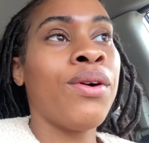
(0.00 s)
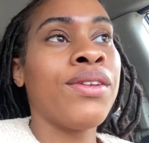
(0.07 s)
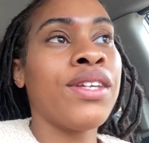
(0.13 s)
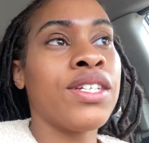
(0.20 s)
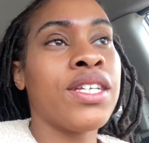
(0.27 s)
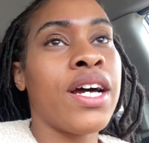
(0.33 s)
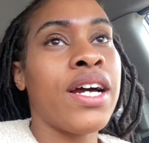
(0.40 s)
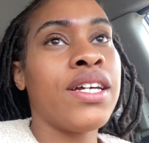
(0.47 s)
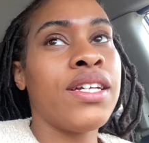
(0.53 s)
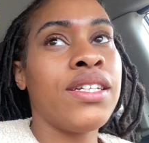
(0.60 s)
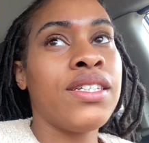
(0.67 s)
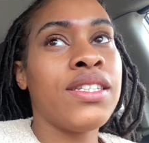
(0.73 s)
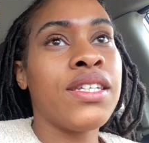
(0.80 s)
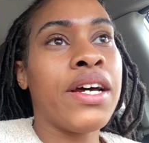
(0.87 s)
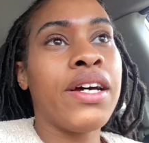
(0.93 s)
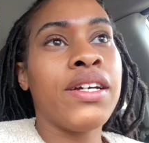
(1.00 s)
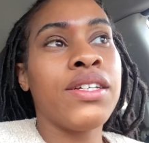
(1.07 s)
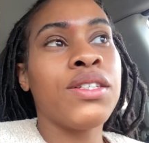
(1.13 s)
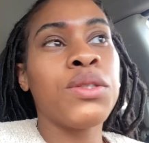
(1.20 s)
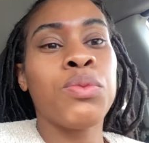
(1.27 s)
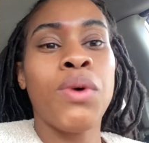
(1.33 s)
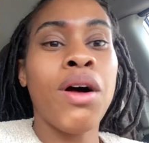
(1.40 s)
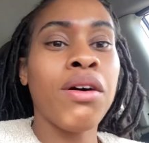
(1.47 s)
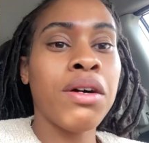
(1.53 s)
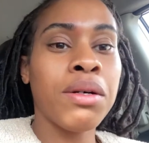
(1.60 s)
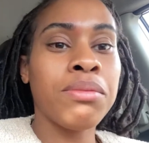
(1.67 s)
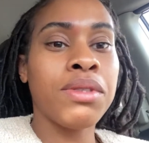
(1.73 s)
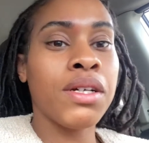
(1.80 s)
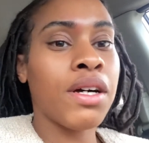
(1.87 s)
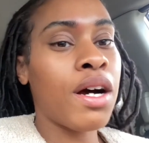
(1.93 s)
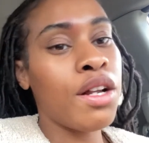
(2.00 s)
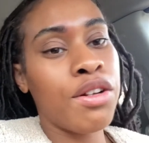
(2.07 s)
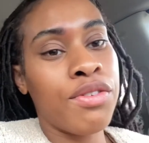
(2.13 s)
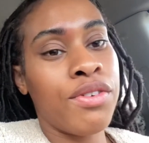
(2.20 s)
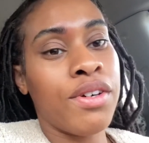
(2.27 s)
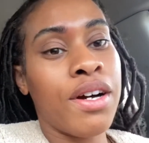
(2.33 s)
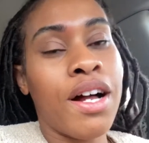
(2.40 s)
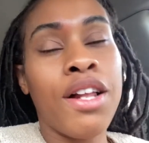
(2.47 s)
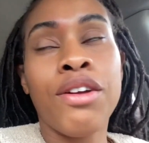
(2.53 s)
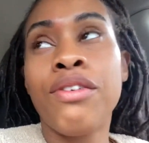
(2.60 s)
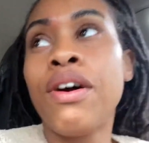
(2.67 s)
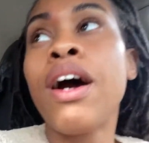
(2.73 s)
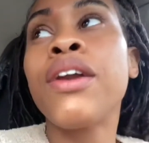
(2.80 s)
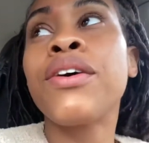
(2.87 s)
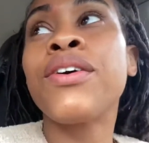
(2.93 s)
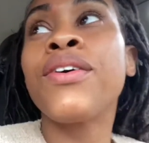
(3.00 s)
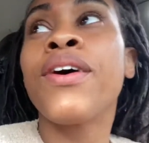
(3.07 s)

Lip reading: the sign says, "Welcome to colorful Colorado."